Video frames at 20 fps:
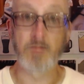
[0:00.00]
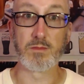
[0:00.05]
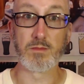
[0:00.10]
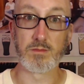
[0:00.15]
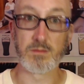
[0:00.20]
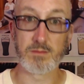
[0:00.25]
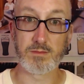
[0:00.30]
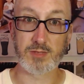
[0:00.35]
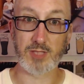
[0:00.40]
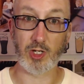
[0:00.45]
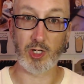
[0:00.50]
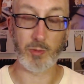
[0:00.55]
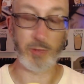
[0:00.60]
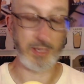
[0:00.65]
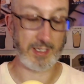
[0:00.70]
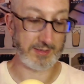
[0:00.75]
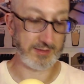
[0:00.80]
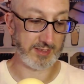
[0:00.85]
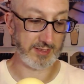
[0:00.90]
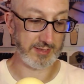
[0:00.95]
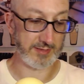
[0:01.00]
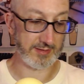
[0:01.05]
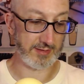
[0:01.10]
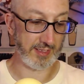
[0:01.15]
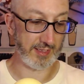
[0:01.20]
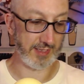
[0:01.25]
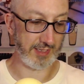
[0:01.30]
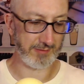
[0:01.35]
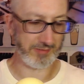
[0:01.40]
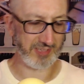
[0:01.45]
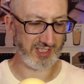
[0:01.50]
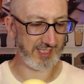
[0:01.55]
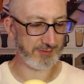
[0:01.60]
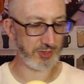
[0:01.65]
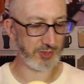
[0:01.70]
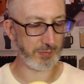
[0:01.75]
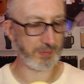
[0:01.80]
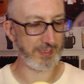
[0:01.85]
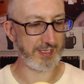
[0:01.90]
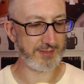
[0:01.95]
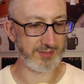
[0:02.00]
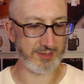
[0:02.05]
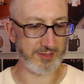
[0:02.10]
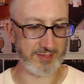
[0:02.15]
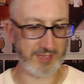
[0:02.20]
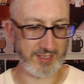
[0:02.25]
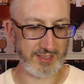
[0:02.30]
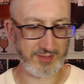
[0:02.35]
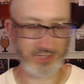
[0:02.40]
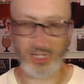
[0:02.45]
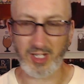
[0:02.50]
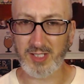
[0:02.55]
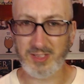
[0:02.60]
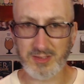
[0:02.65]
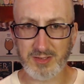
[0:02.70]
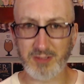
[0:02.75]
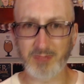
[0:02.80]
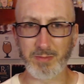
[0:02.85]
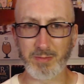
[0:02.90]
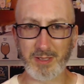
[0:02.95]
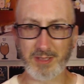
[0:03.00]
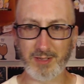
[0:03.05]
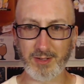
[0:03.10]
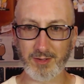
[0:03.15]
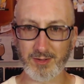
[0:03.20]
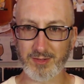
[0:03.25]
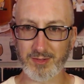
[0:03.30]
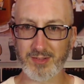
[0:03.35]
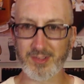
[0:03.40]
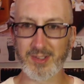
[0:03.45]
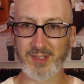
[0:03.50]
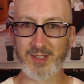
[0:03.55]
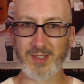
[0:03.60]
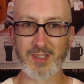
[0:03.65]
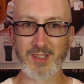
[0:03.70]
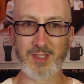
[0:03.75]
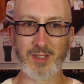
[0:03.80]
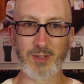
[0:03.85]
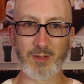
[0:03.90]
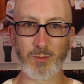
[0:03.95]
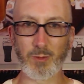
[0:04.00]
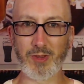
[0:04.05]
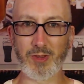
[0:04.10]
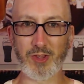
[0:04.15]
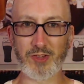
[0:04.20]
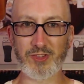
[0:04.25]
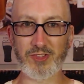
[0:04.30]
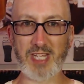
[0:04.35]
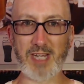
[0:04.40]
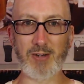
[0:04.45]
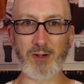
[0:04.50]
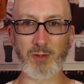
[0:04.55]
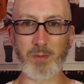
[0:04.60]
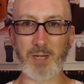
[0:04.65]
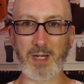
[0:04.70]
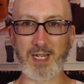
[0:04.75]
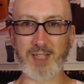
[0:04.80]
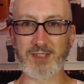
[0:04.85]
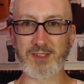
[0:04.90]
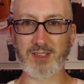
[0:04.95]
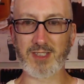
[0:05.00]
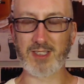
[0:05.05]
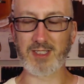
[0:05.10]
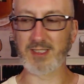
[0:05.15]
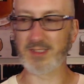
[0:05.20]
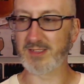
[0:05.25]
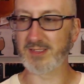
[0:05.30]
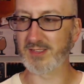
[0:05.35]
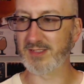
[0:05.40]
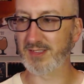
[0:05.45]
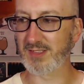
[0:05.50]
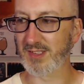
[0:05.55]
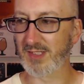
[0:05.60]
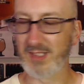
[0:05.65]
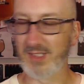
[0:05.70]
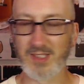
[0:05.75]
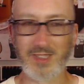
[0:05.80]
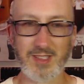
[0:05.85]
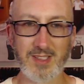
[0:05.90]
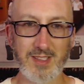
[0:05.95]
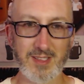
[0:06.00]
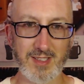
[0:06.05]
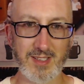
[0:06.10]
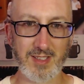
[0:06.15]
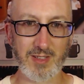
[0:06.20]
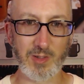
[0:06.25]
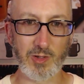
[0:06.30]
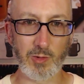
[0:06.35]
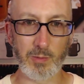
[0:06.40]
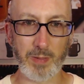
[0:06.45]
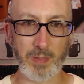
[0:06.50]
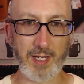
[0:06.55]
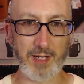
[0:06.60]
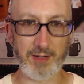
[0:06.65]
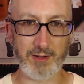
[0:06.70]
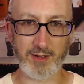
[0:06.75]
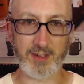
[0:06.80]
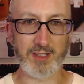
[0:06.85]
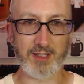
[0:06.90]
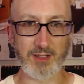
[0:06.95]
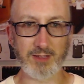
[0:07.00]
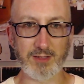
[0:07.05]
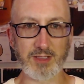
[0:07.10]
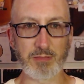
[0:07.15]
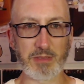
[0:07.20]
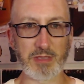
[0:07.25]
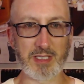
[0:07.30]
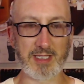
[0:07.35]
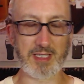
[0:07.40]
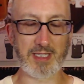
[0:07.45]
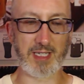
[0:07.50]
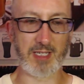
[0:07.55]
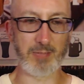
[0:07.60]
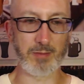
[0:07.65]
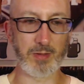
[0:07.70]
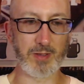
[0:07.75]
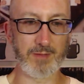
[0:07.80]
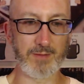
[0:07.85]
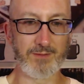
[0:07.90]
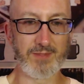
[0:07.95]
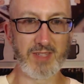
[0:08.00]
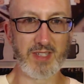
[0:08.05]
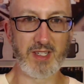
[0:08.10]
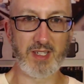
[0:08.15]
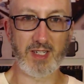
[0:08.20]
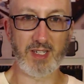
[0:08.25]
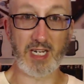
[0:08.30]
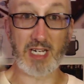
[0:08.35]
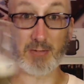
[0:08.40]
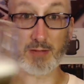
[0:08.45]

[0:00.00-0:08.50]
Sour Patch Kids candy. I'm, I'm surprised there's not tons of beers with a Sour Patch Kids, you know, parody or something like that. But anyway,